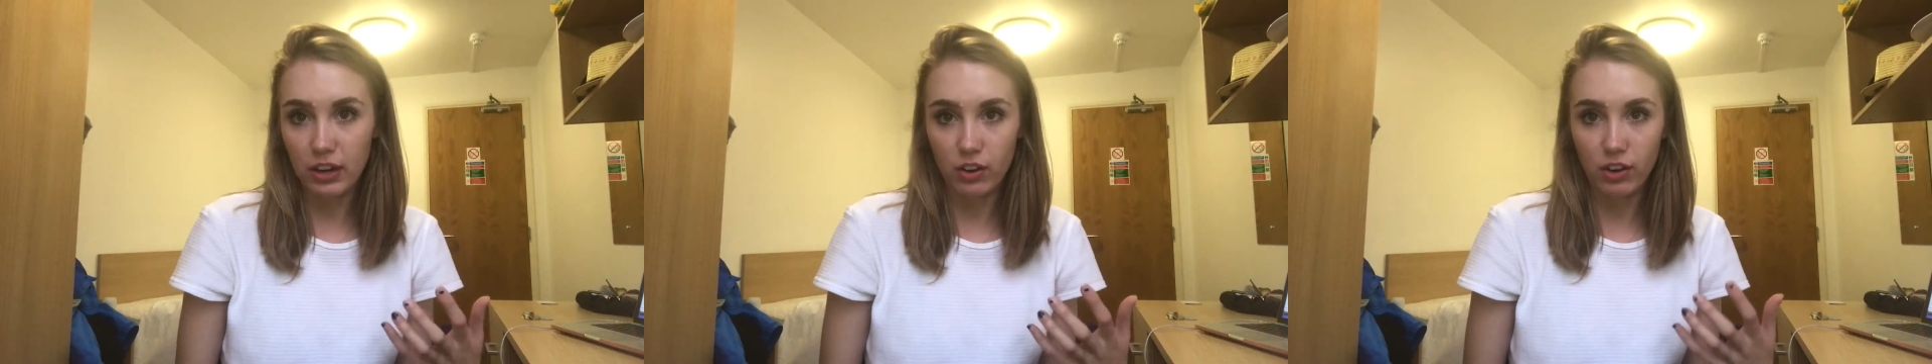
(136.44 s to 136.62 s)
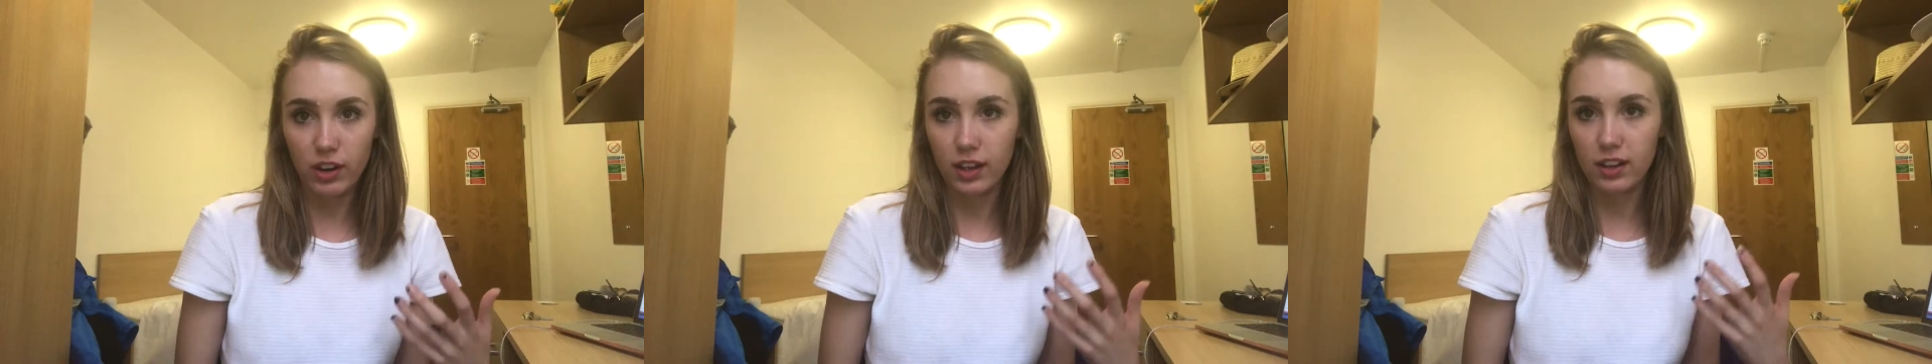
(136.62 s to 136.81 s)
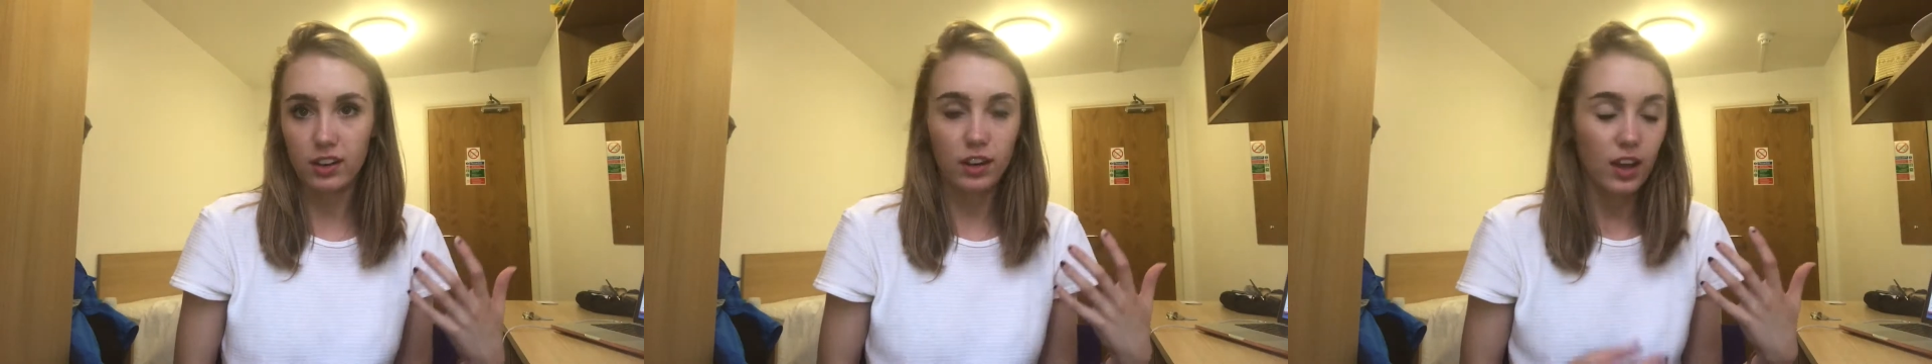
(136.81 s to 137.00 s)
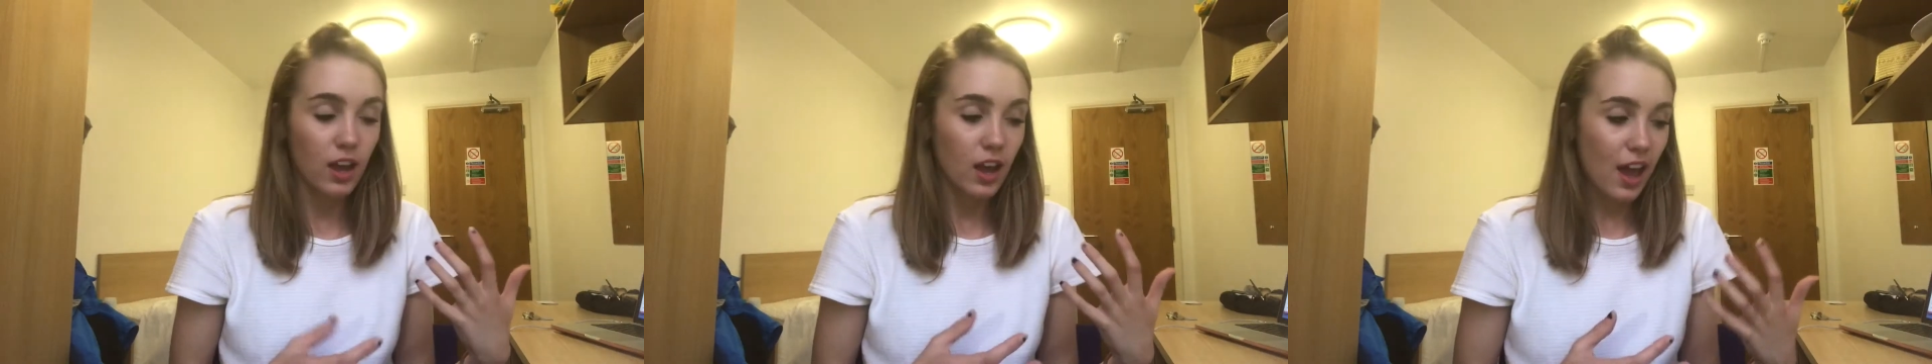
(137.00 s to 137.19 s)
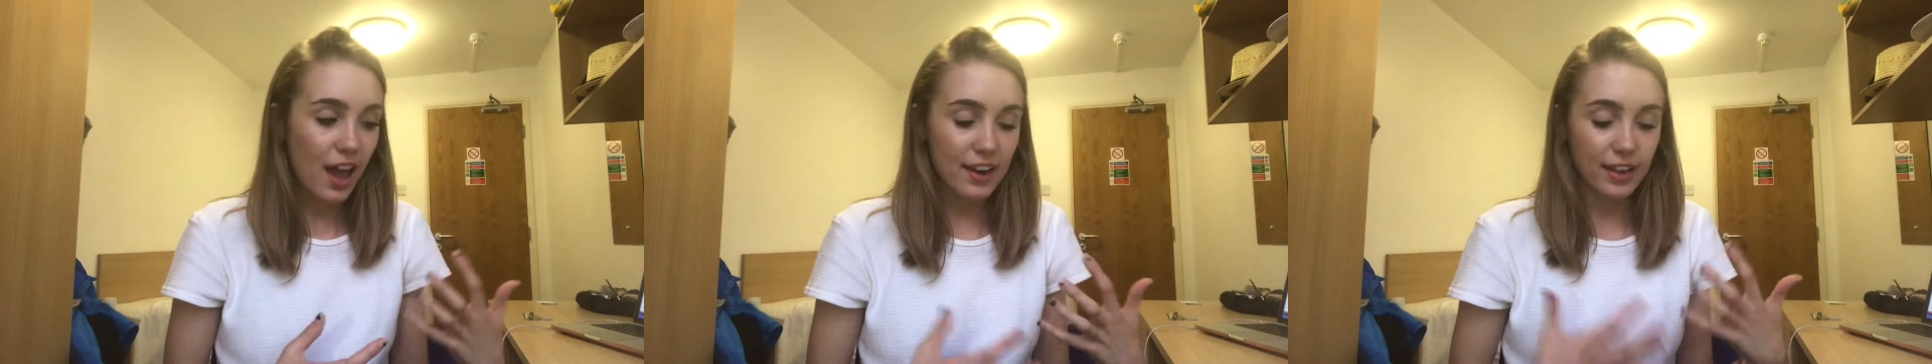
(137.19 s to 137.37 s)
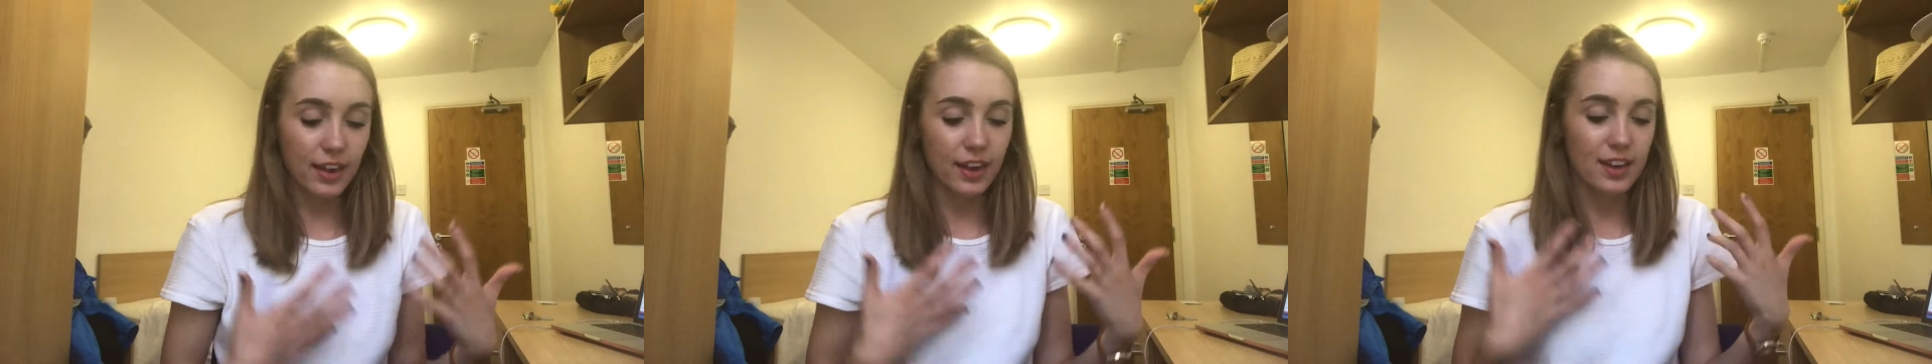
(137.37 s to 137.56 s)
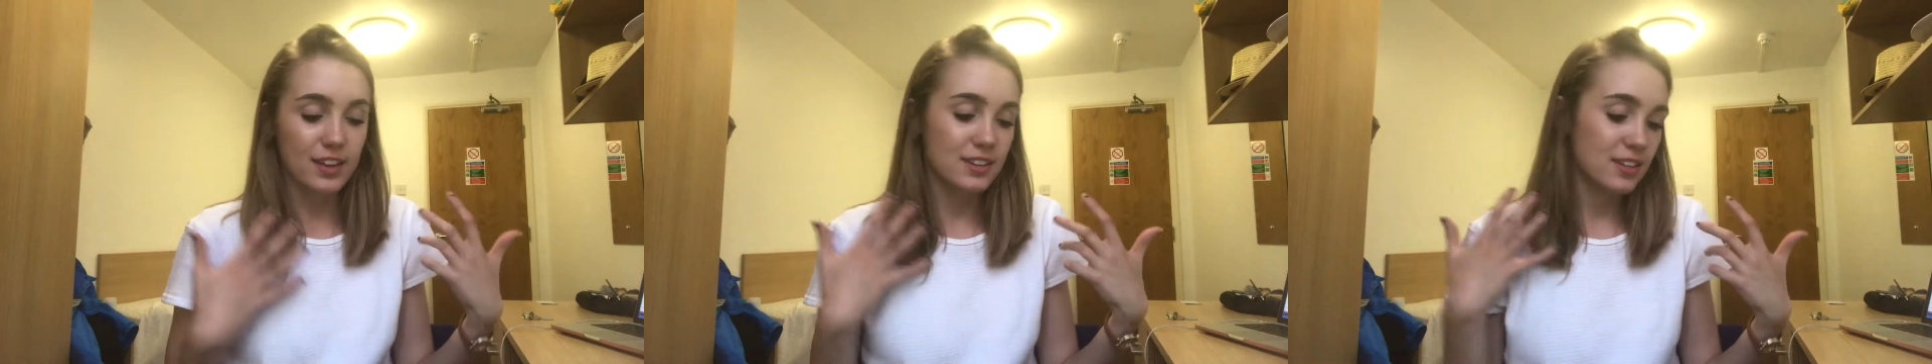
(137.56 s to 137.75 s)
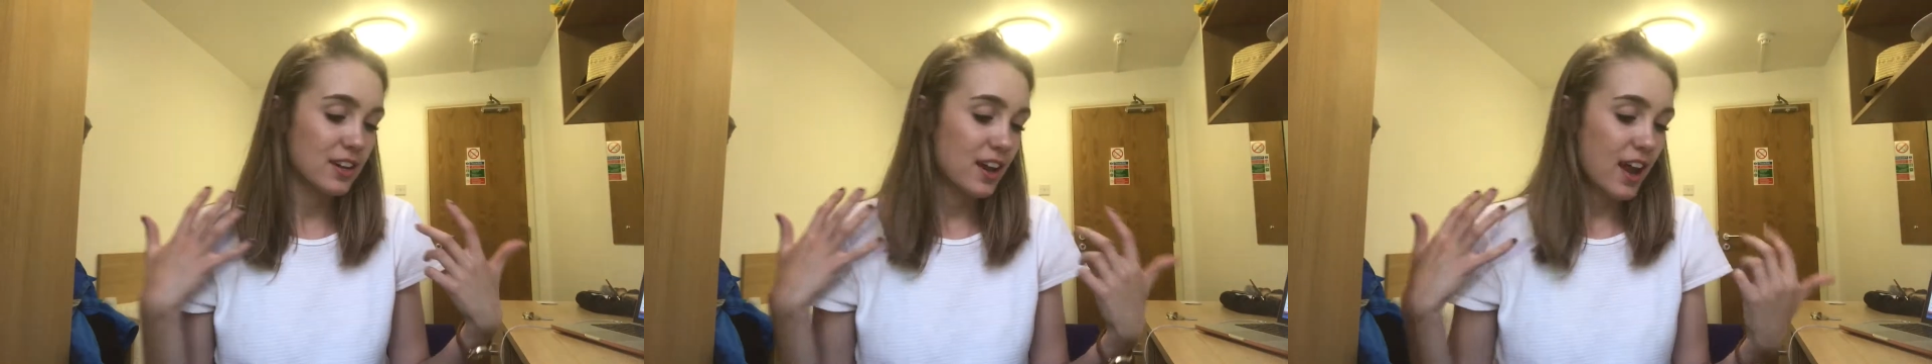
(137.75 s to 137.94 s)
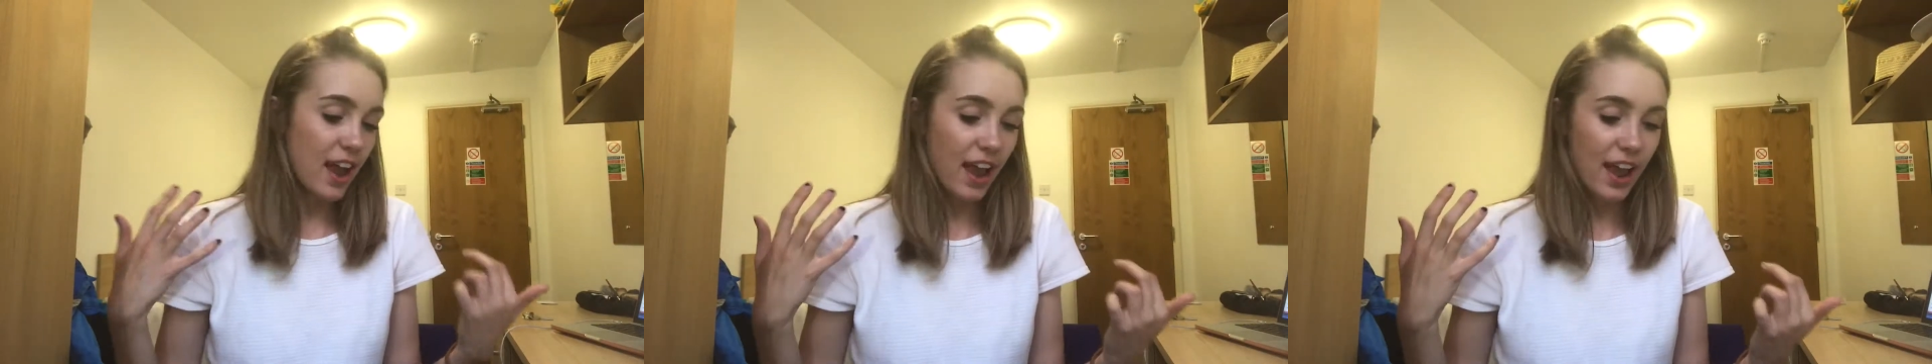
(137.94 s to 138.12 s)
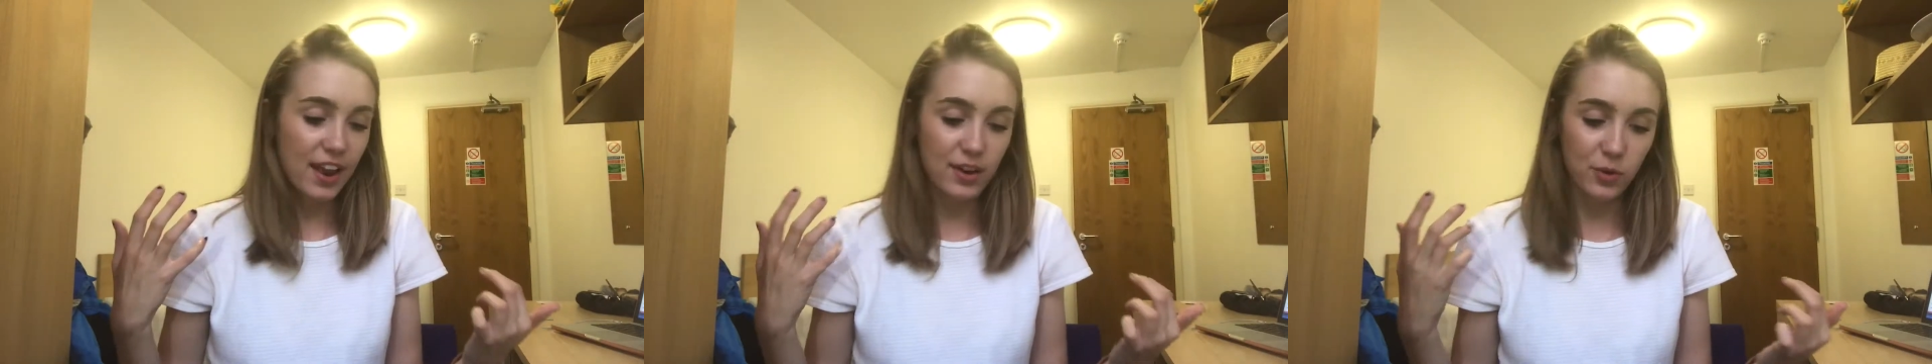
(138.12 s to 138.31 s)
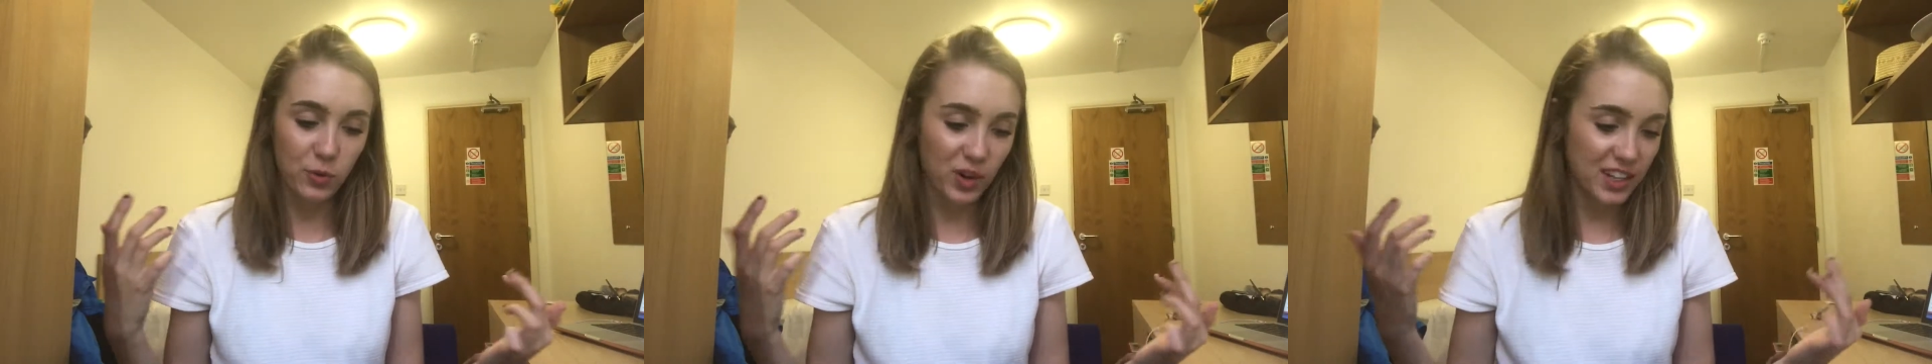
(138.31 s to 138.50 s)
period etiquette
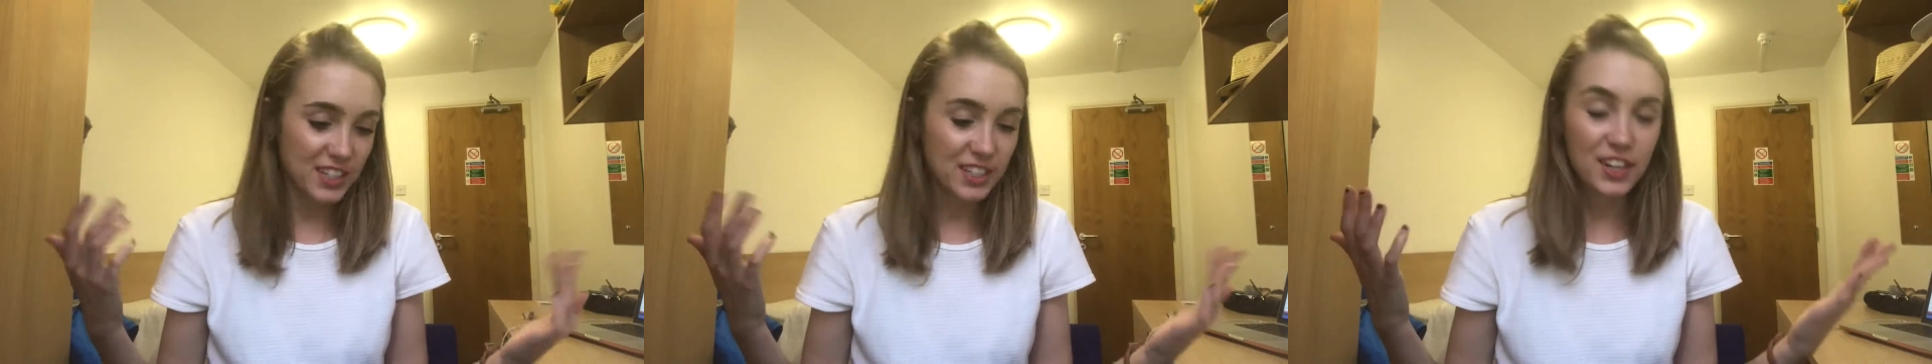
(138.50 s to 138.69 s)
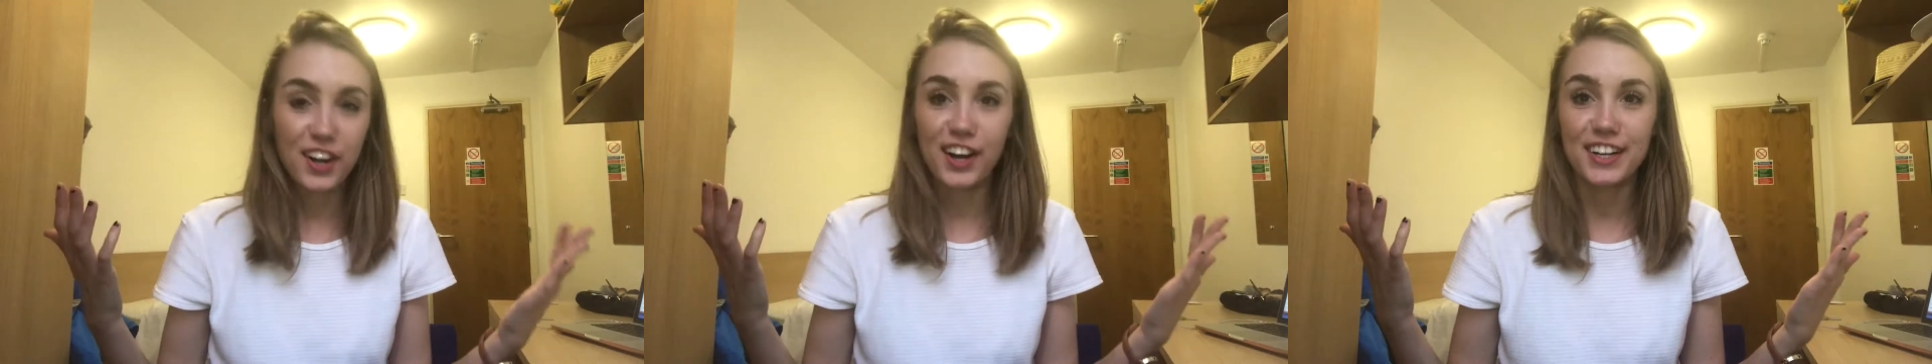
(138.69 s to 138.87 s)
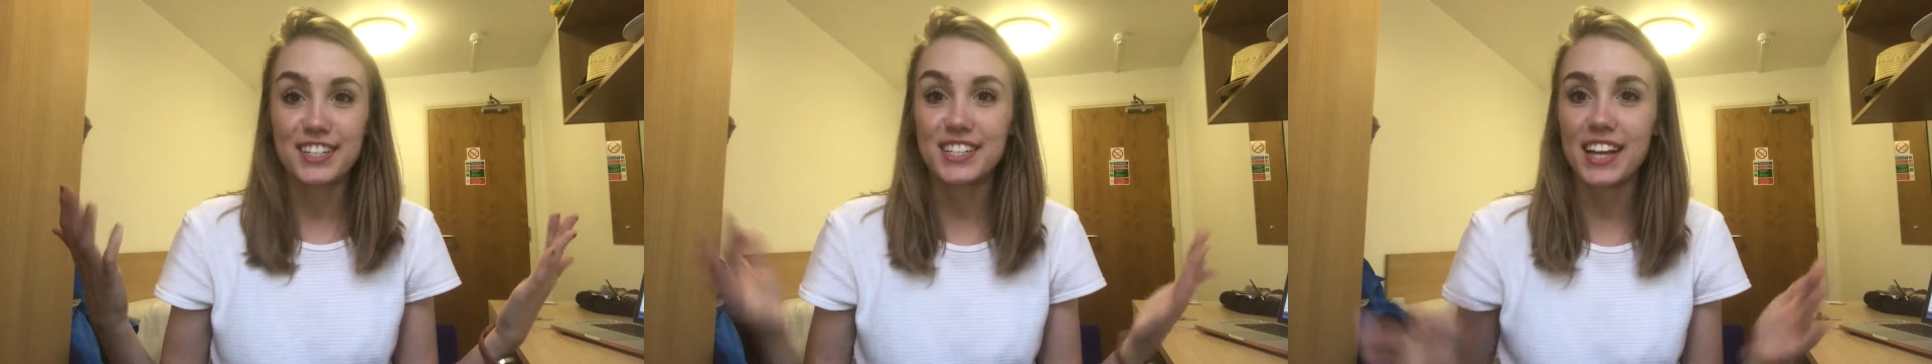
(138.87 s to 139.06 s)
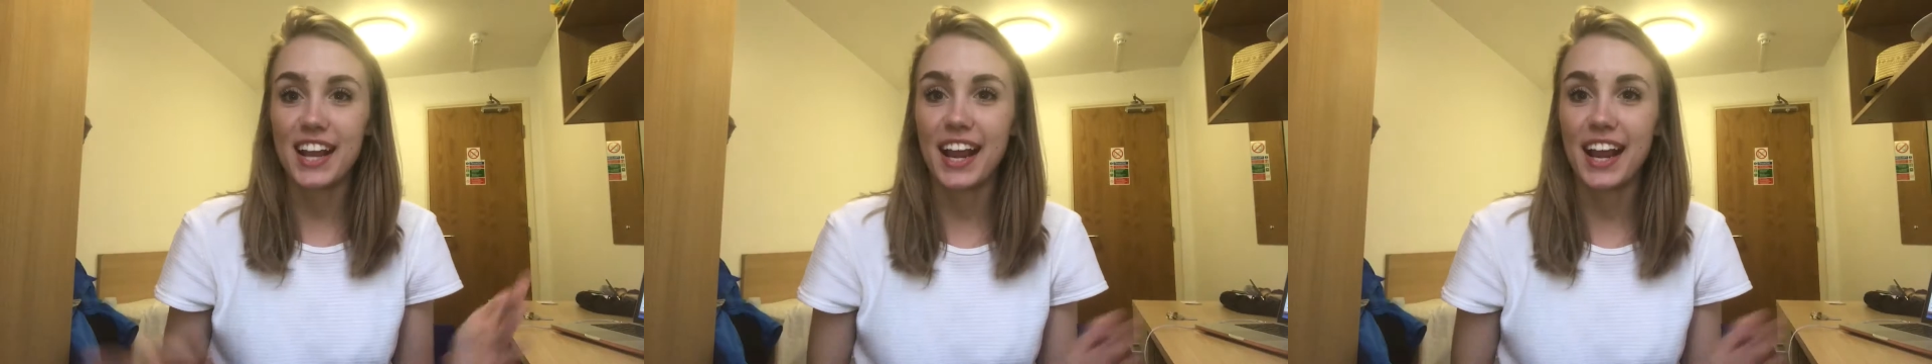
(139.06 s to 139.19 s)
and whatnot,